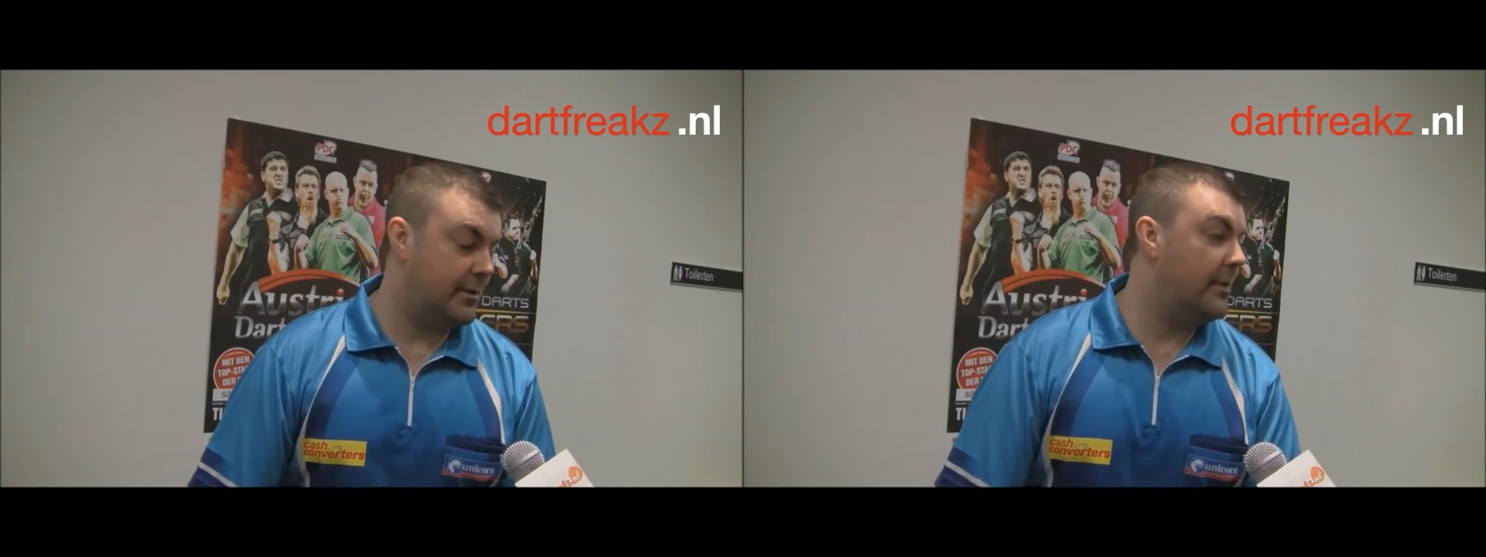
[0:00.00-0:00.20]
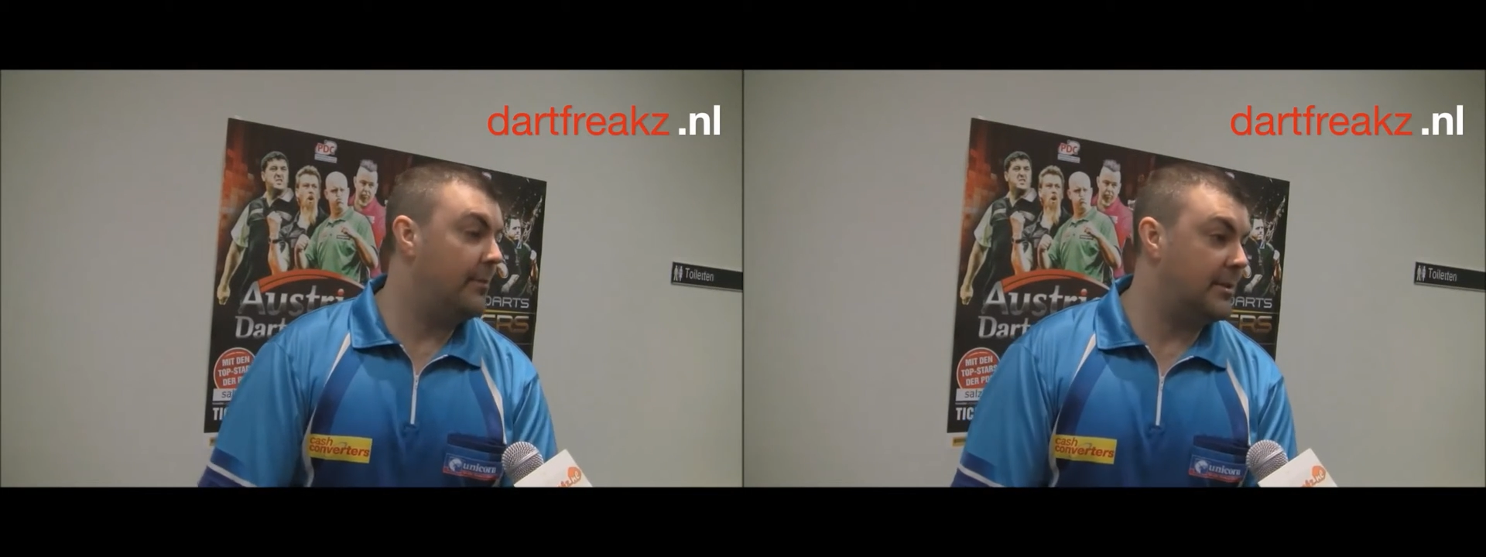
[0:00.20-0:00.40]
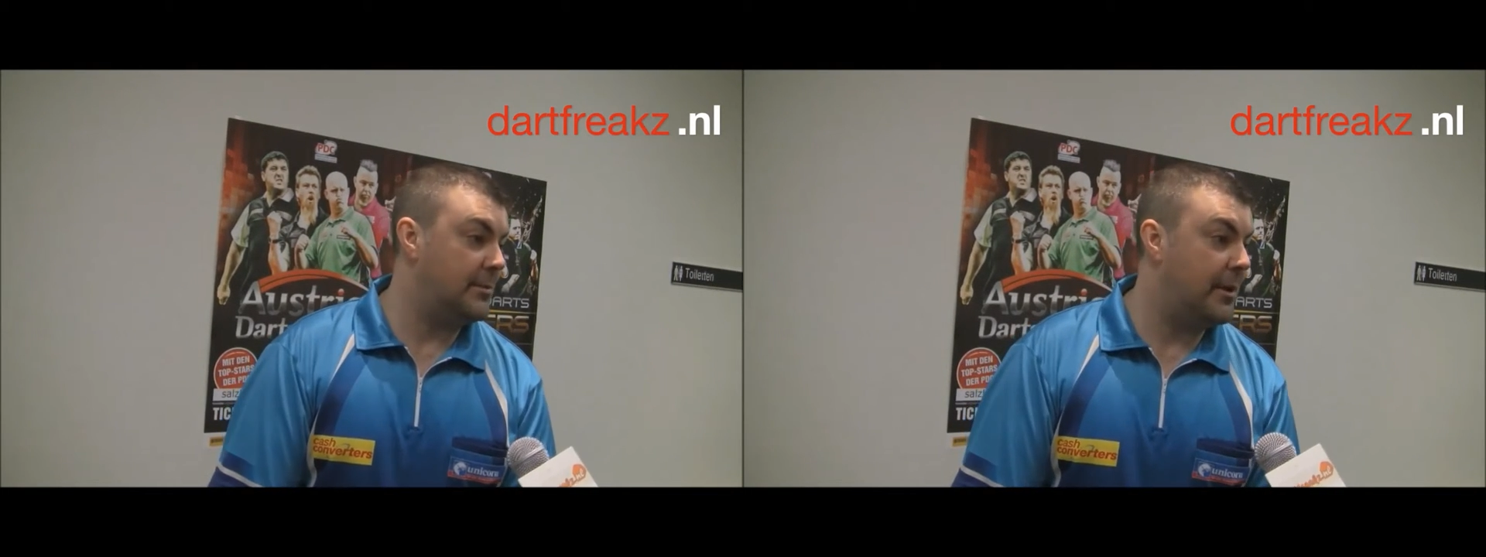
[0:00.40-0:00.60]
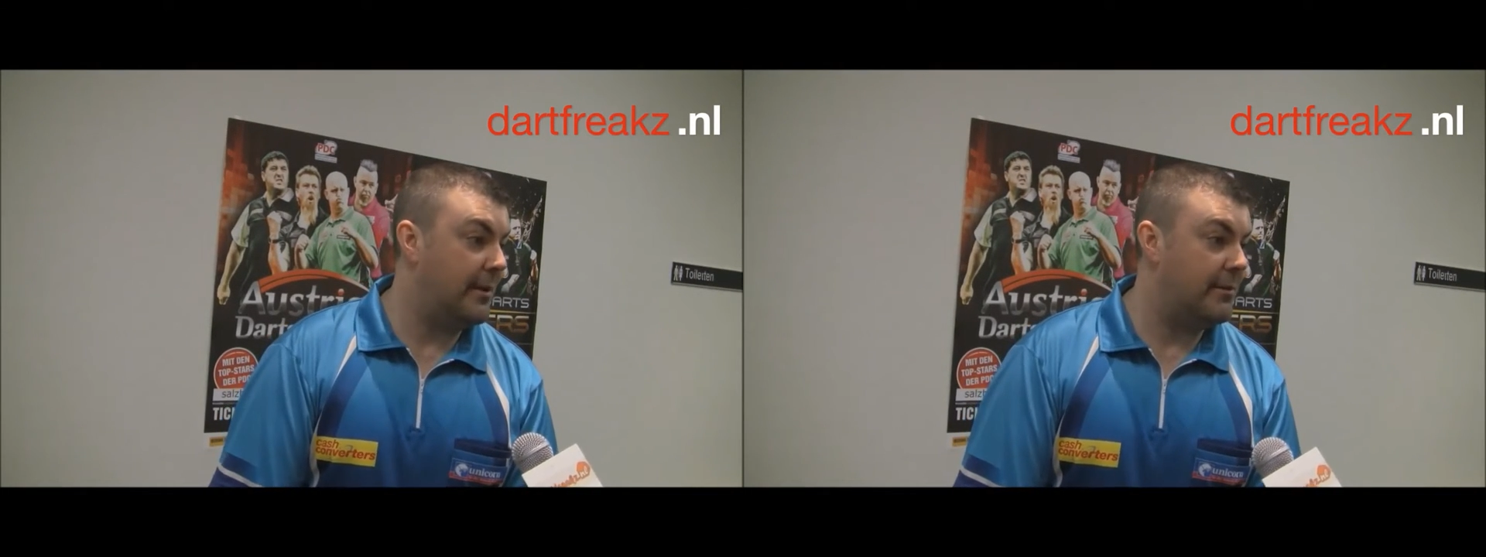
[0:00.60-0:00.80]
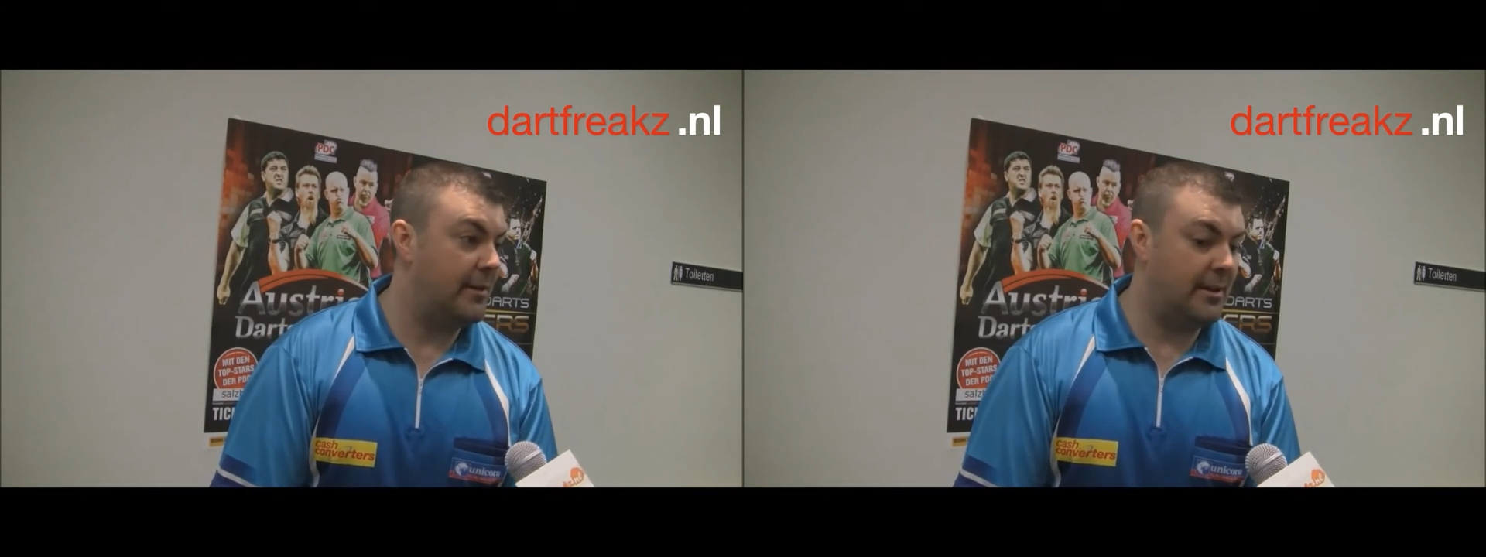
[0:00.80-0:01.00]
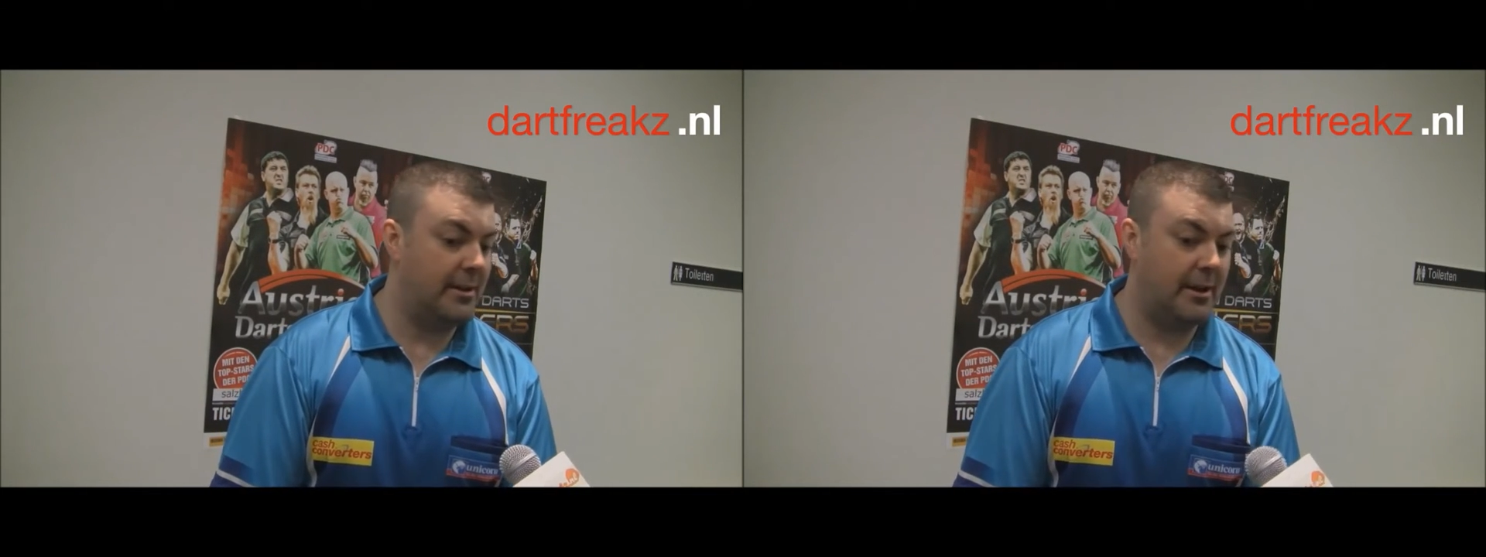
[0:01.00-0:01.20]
it means I'm in everything